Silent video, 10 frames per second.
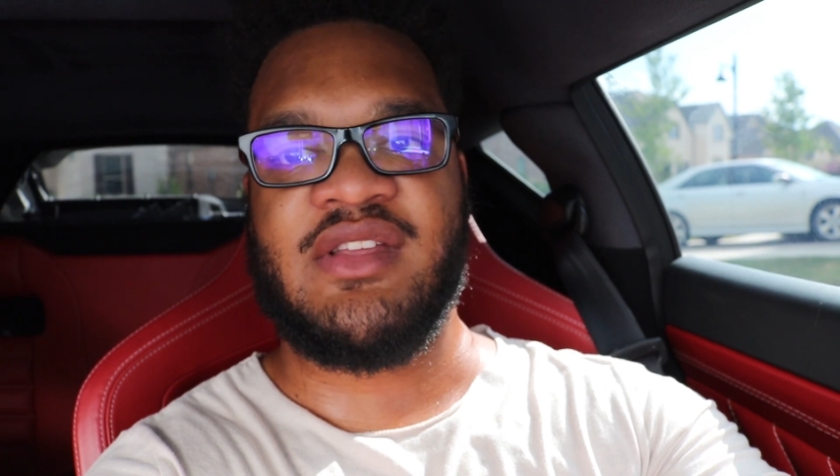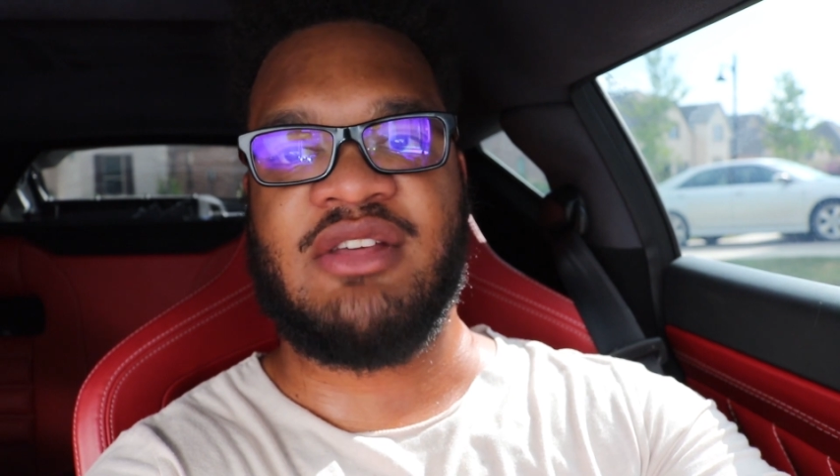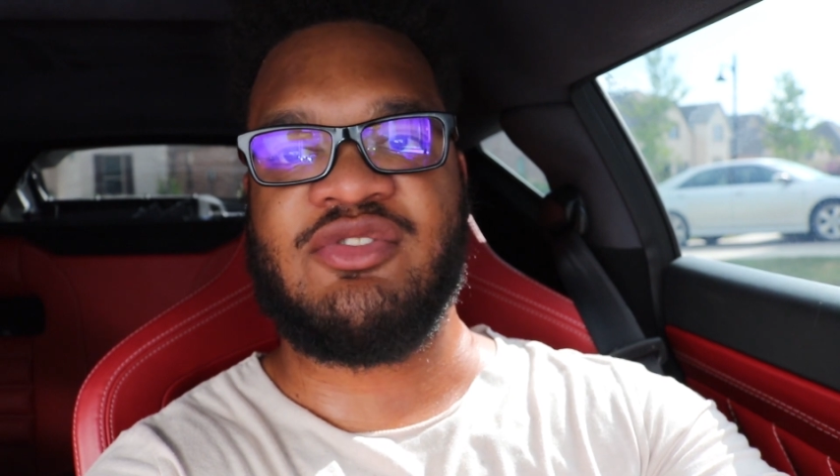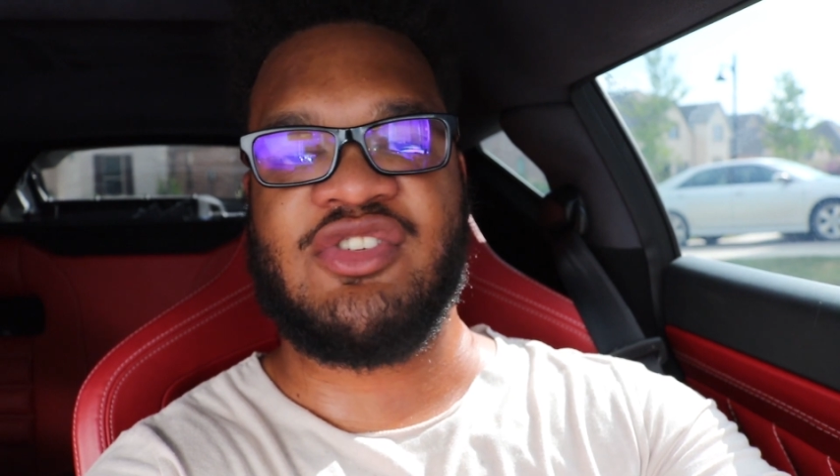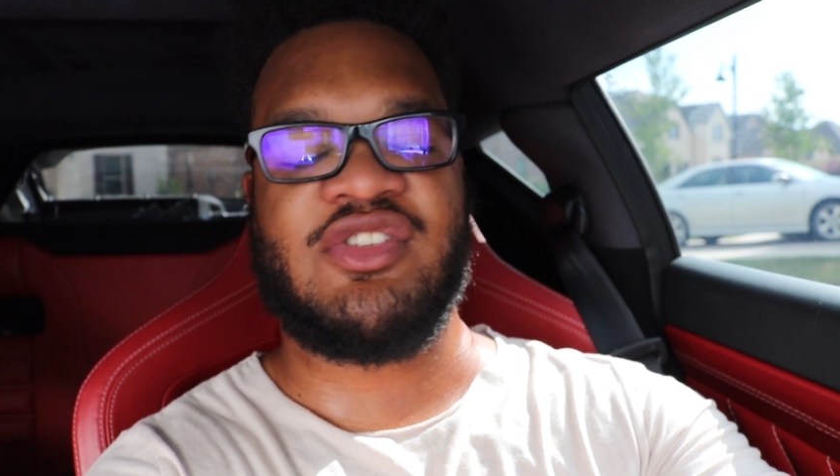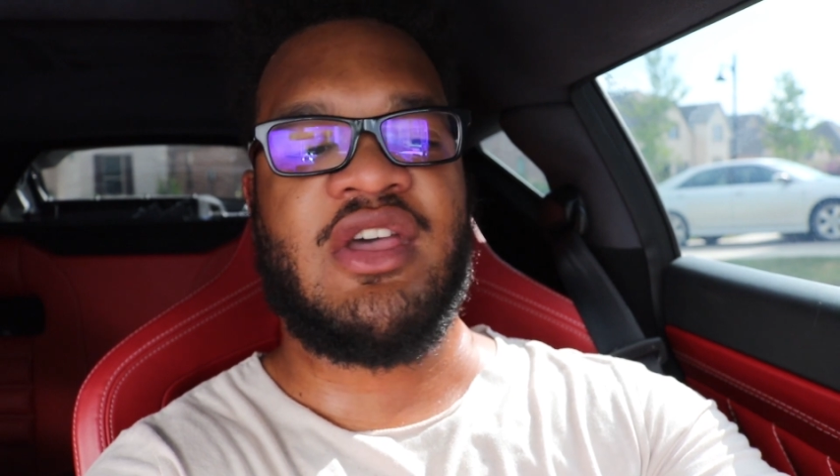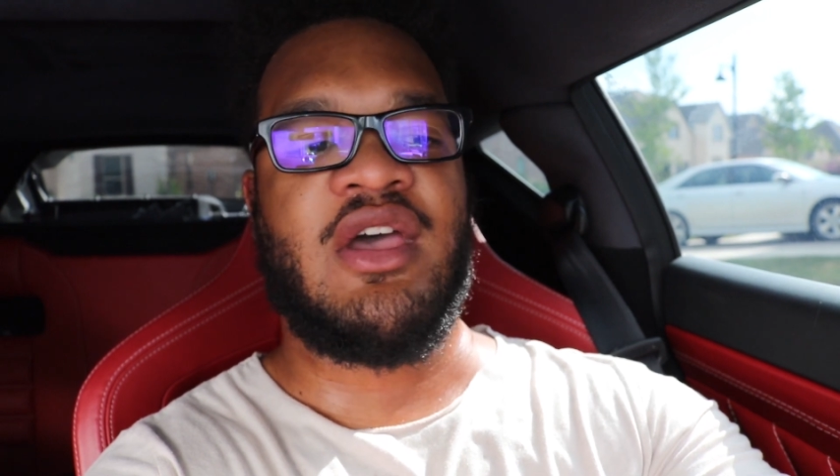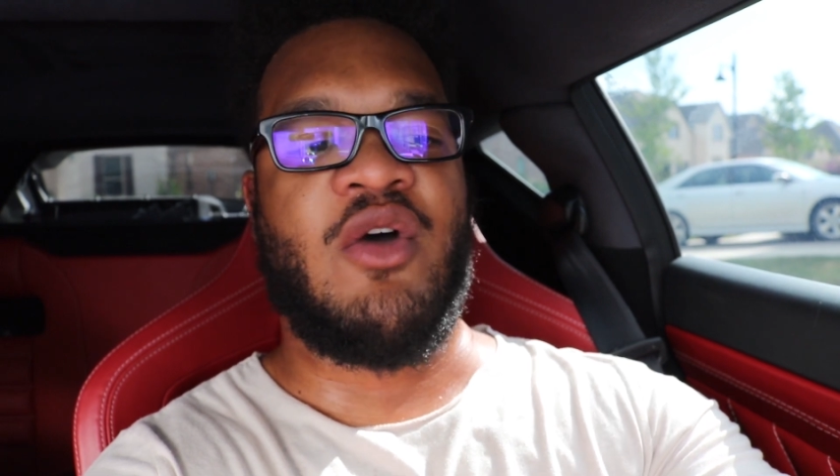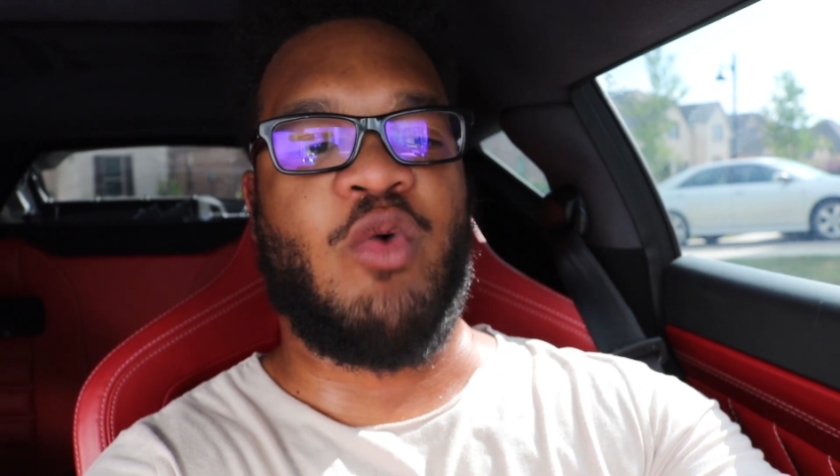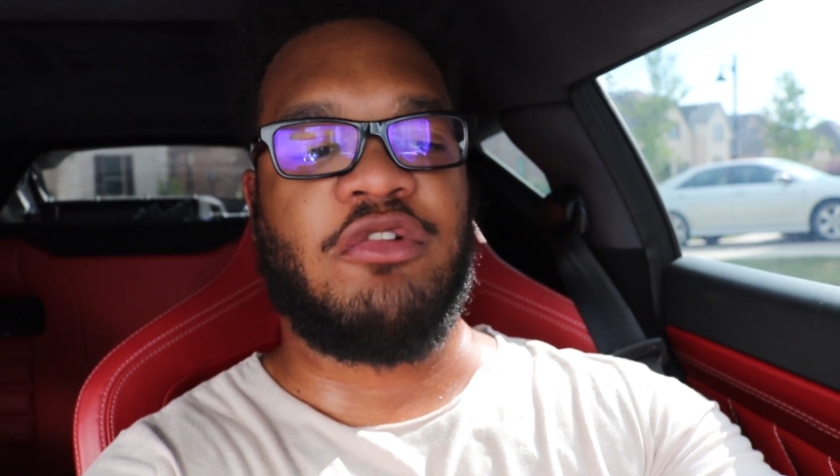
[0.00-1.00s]
And it was just
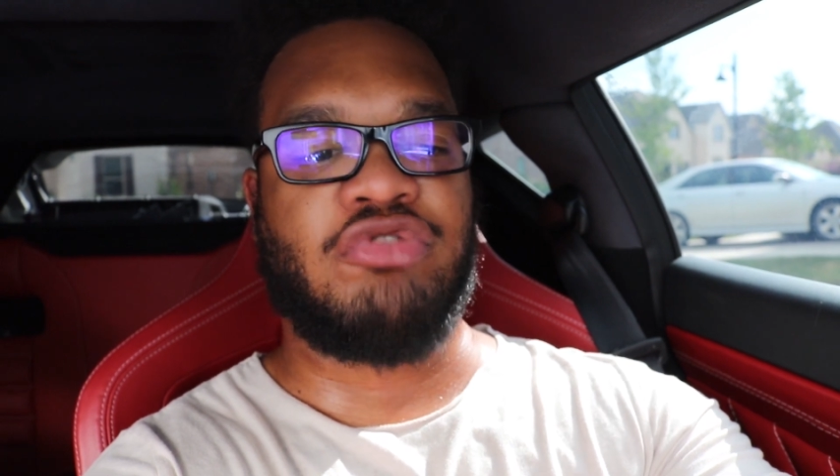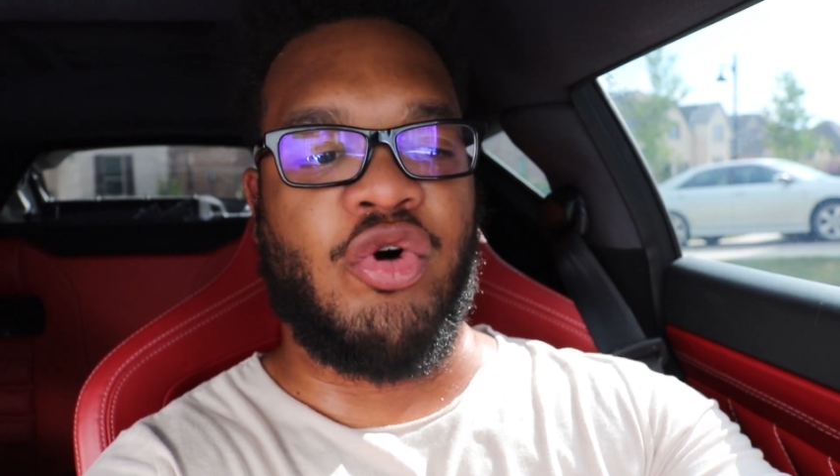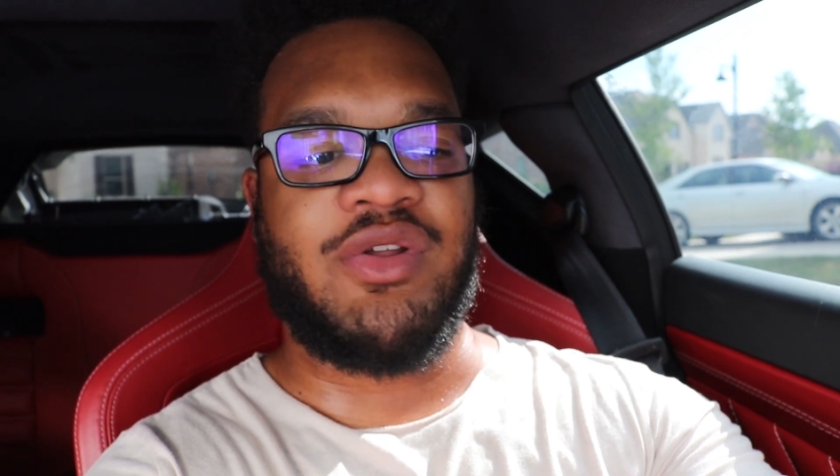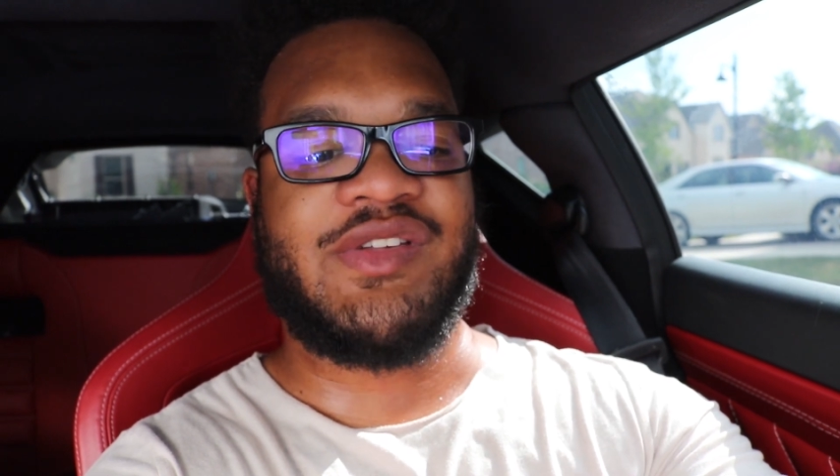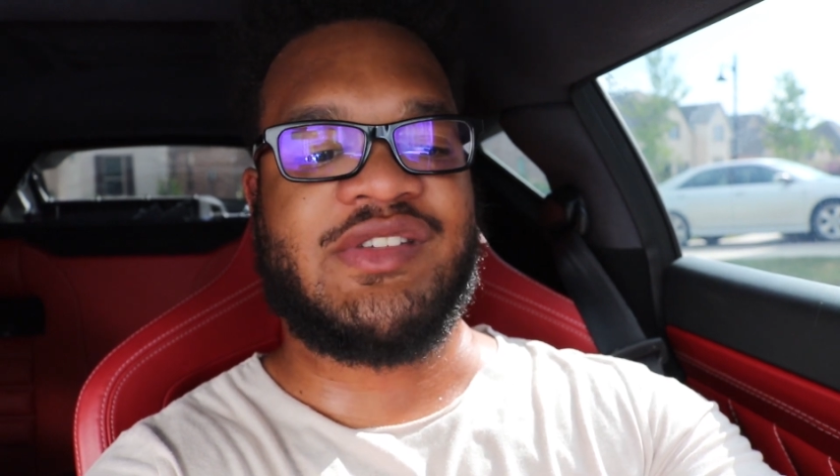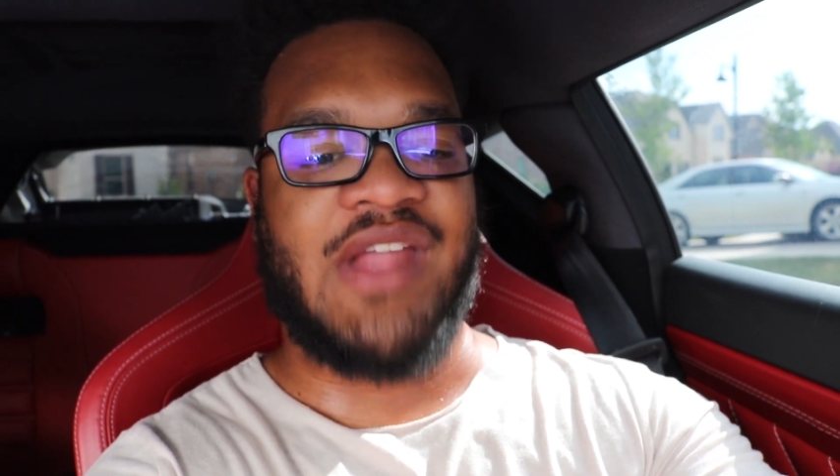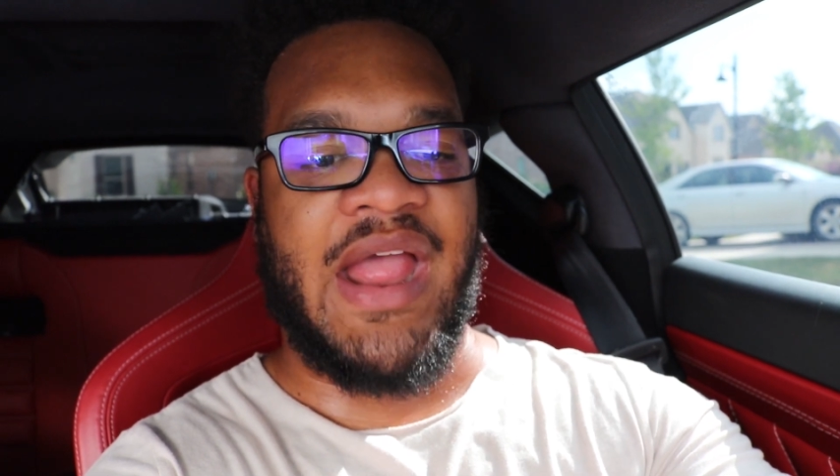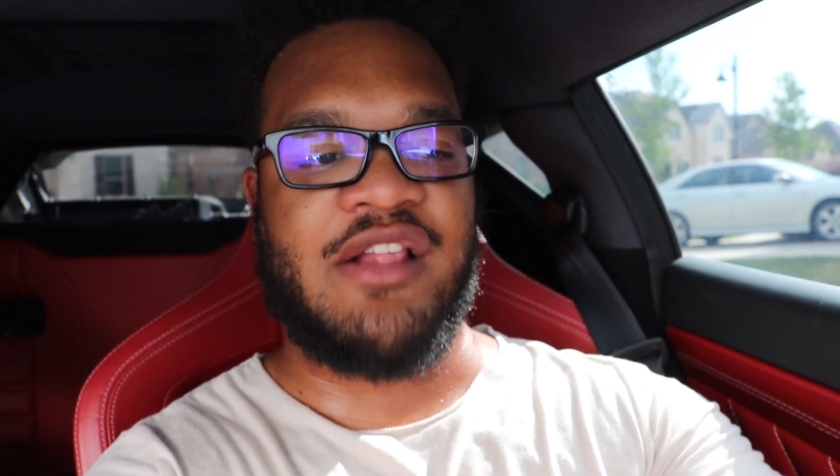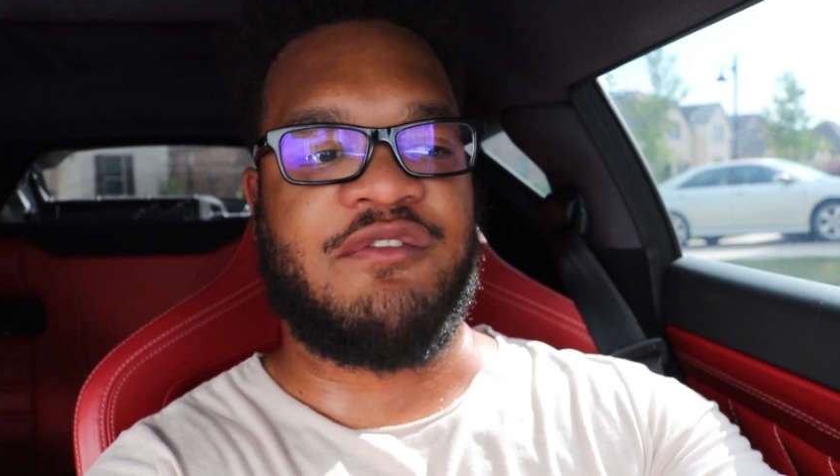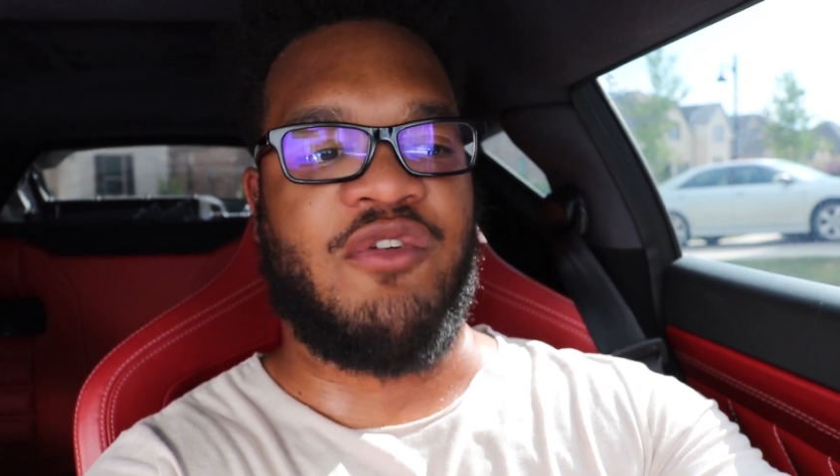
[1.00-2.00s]
what Lotus
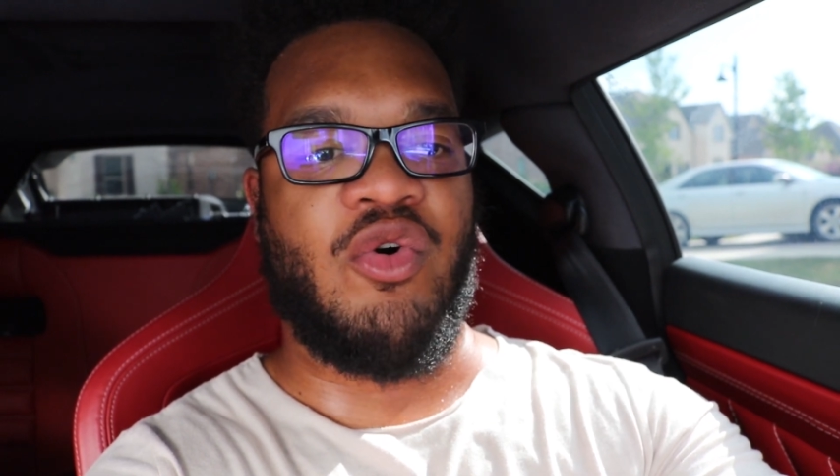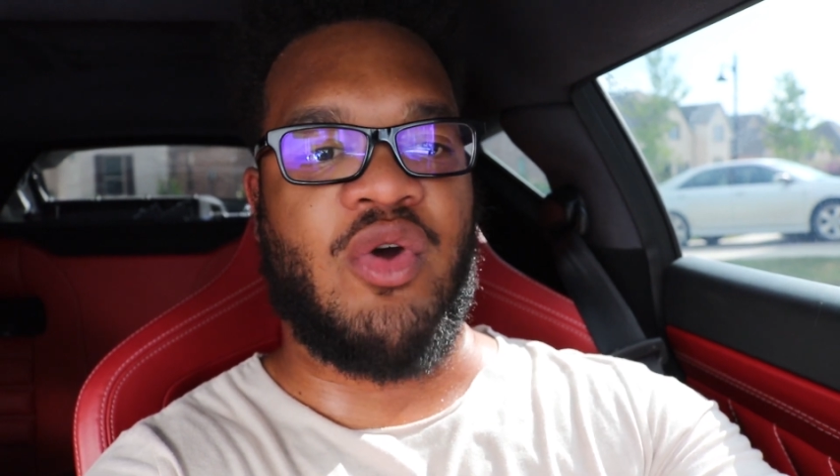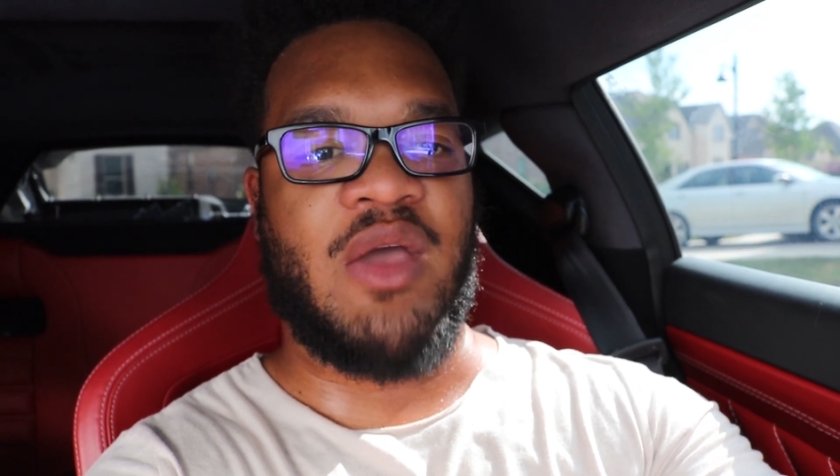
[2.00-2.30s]
stands for,